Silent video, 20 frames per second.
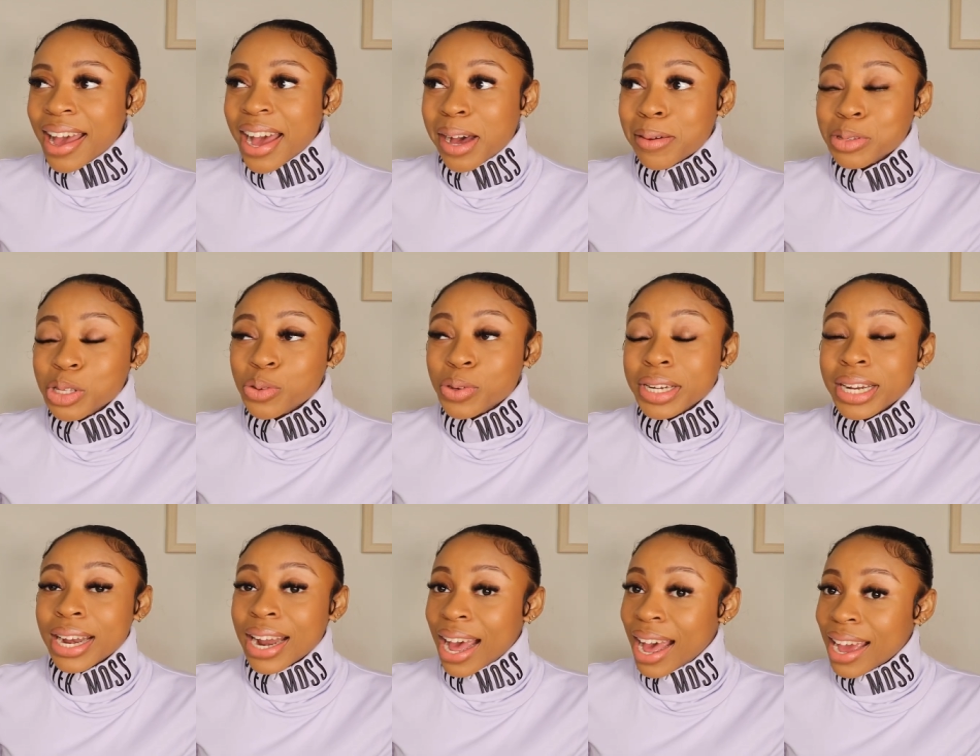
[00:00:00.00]
I'm
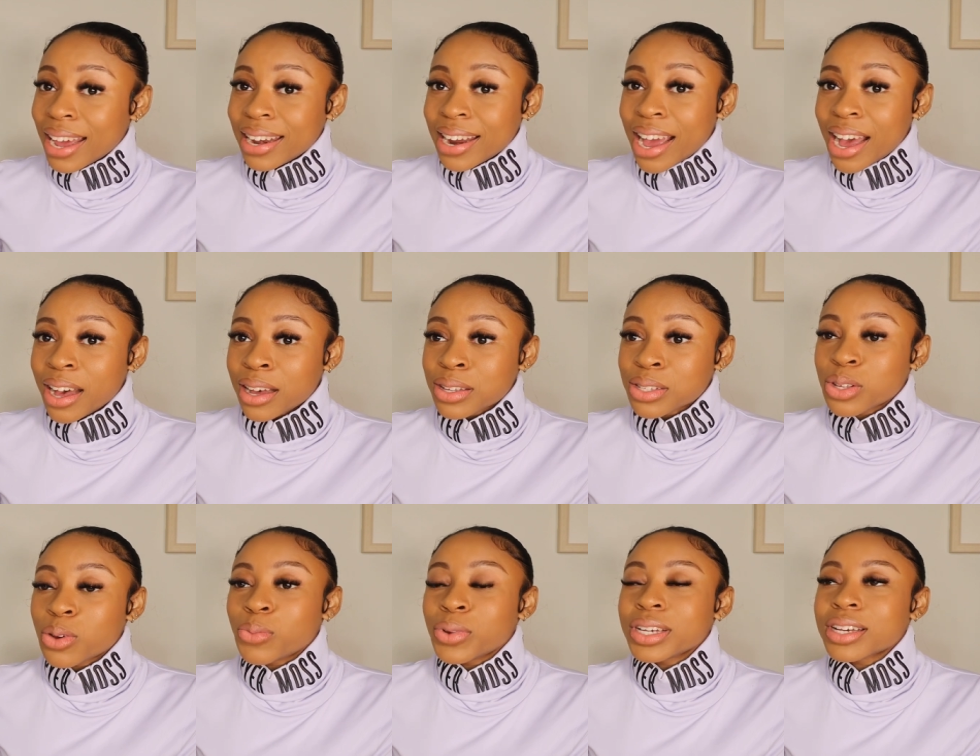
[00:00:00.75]
29 now
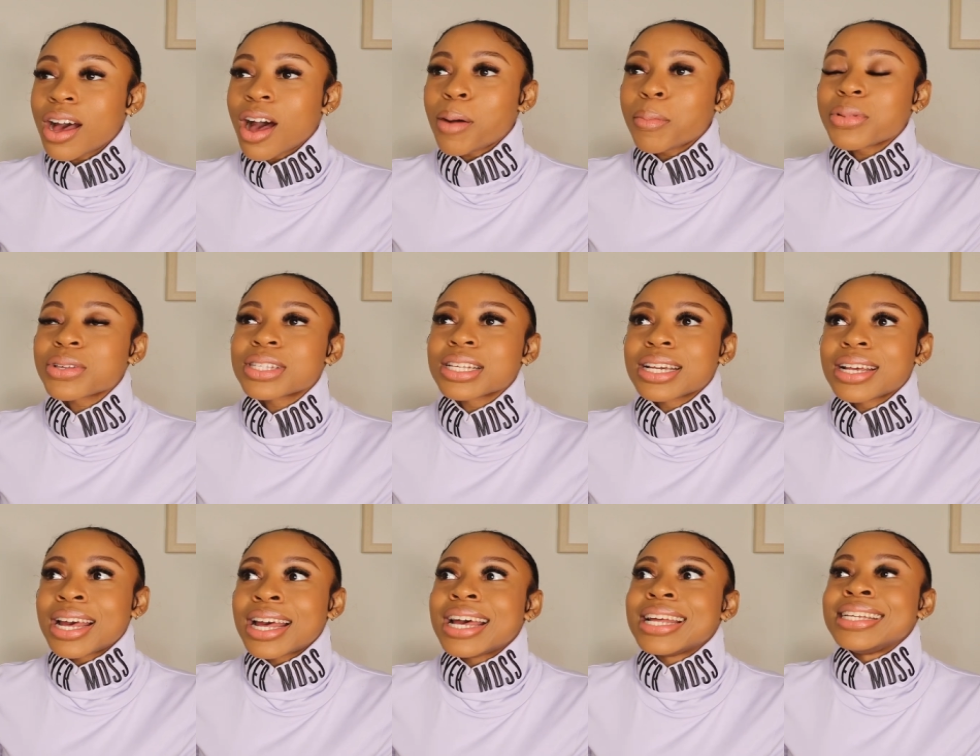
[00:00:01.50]
so we almost
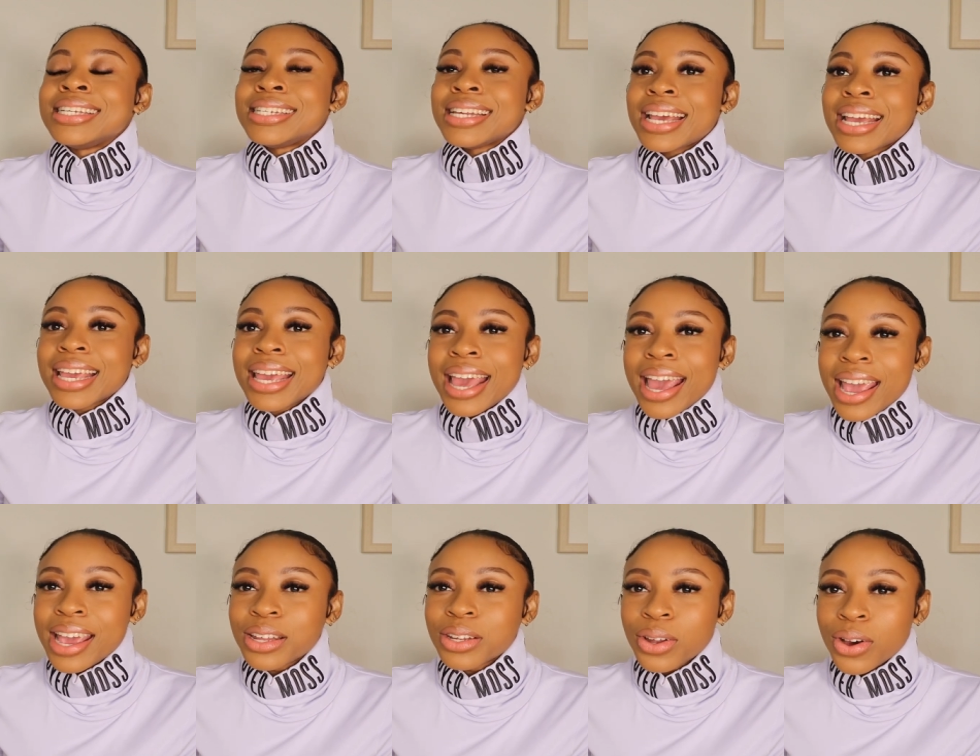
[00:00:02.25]
looking at a
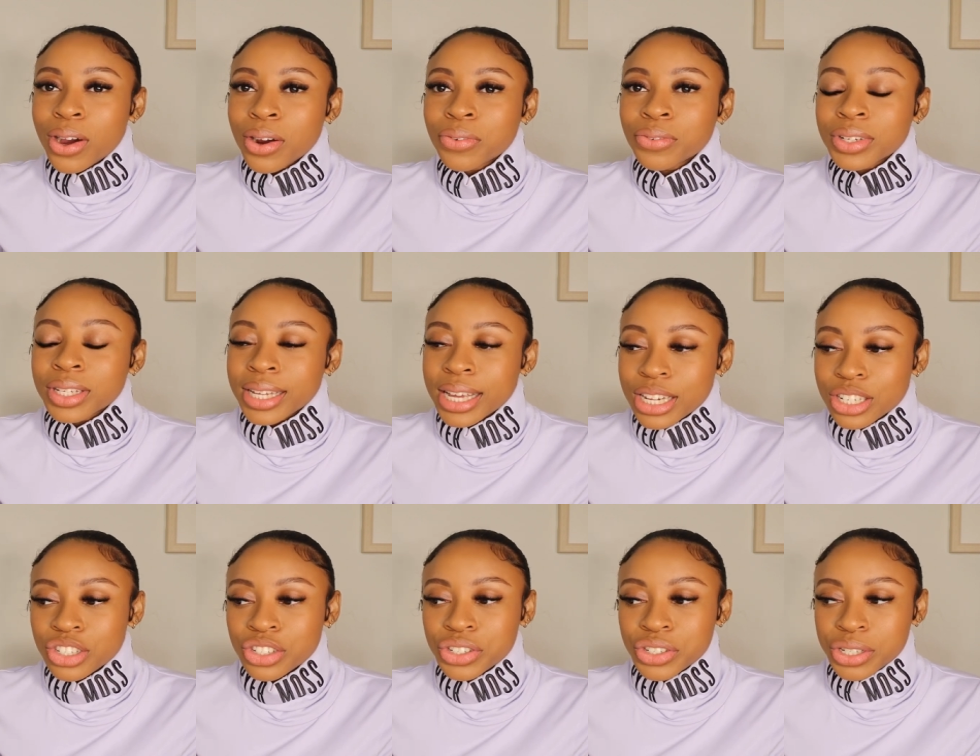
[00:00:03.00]
decade long
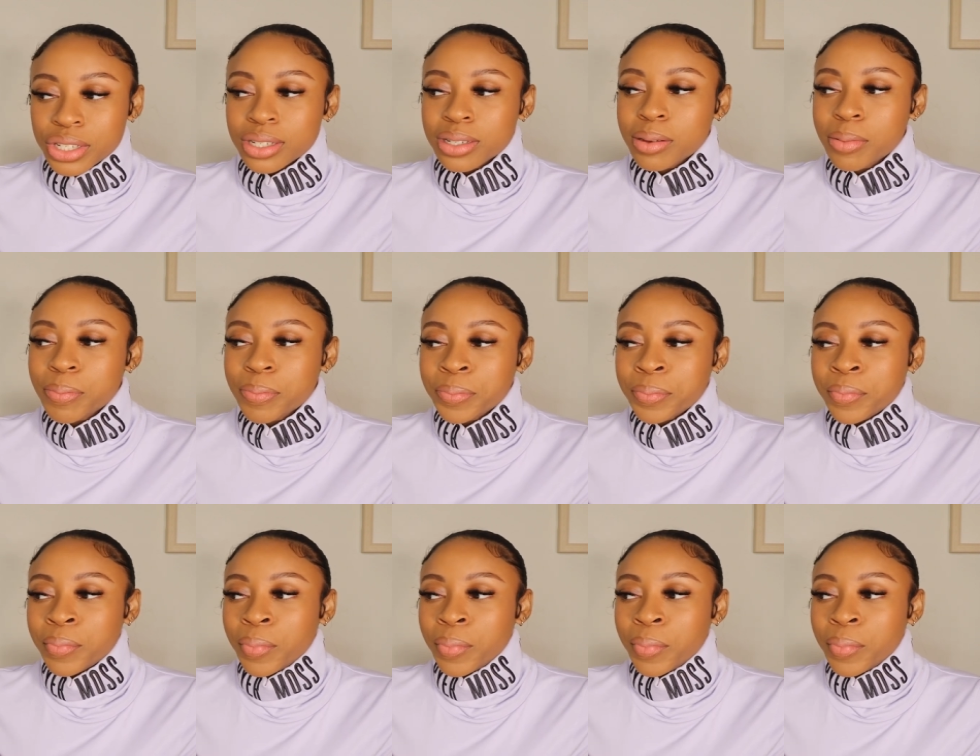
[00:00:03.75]
relationship